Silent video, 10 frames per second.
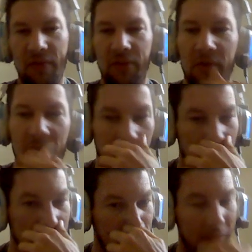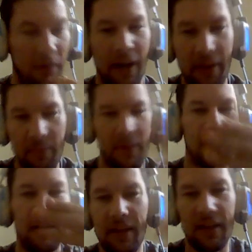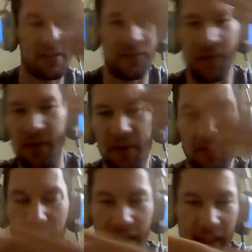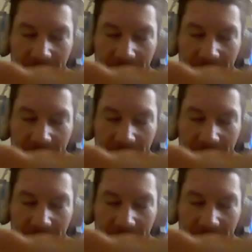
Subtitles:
vertical bars going around them. So